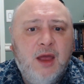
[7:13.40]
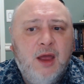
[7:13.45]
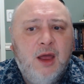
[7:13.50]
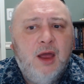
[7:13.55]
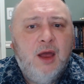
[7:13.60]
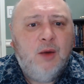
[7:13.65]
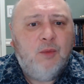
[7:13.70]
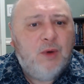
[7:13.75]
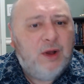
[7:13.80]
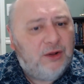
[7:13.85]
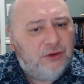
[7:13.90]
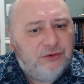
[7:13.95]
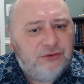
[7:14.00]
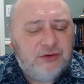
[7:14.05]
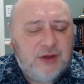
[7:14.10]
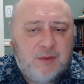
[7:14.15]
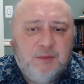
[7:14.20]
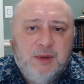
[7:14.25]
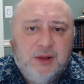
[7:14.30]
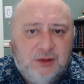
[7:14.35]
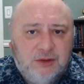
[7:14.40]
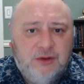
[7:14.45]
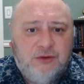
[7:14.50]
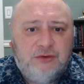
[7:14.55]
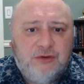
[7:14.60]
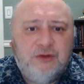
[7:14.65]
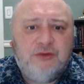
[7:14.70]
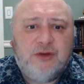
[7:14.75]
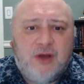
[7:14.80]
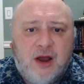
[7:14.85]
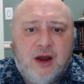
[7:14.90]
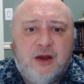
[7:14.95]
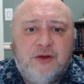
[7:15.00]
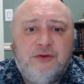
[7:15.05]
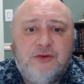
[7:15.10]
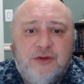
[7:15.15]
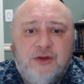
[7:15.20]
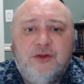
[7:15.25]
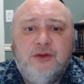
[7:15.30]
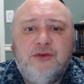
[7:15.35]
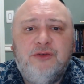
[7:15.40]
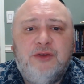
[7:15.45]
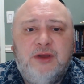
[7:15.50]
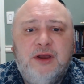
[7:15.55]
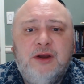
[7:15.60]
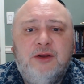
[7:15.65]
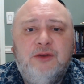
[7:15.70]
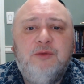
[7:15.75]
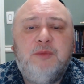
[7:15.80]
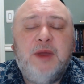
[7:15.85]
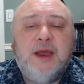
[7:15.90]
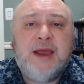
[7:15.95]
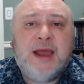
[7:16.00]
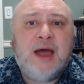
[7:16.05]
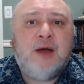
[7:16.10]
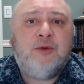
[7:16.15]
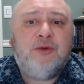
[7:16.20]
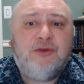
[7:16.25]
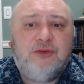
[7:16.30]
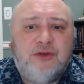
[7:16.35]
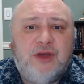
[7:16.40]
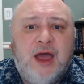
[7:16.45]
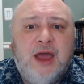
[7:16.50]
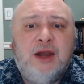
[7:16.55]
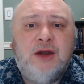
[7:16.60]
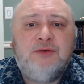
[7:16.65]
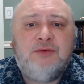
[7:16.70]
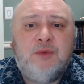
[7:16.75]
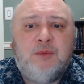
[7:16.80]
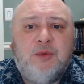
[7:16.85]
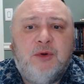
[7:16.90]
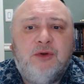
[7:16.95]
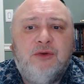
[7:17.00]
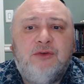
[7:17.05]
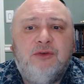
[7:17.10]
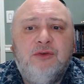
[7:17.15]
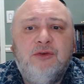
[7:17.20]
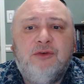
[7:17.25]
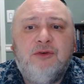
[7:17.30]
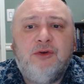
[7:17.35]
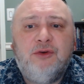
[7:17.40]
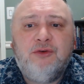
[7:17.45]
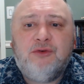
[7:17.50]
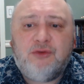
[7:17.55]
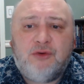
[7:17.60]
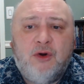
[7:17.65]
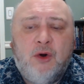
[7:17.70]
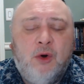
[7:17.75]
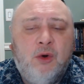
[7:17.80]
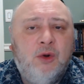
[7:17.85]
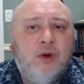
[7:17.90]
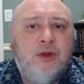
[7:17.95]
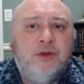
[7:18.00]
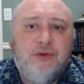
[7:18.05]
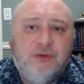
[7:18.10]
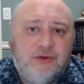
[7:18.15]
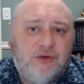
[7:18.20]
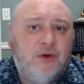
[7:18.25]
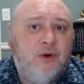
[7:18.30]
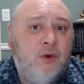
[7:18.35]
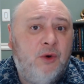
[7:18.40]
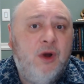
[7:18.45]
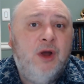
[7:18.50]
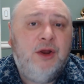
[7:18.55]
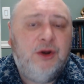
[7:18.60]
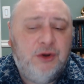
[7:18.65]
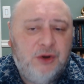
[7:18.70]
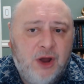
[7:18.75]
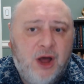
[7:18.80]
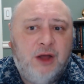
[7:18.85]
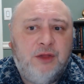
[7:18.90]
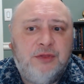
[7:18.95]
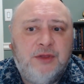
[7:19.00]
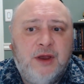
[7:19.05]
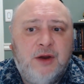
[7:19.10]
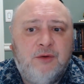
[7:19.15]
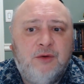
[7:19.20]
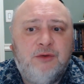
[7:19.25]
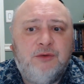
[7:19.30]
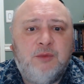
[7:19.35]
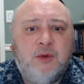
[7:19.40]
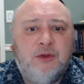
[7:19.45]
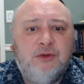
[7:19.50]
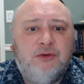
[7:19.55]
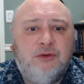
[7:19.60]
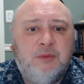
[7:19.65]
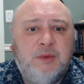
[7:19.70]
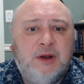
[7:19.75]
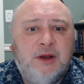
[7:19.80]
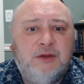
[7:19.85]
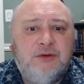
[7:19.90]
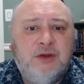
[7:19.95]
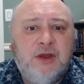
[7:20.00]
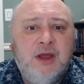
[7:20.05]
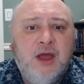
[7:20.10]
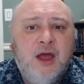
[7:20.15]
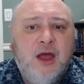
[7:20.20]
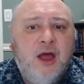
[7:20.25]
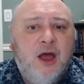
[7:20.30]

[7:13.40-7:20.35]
While some illnesses are still seen as being outside of a person's control and so not their responsibility,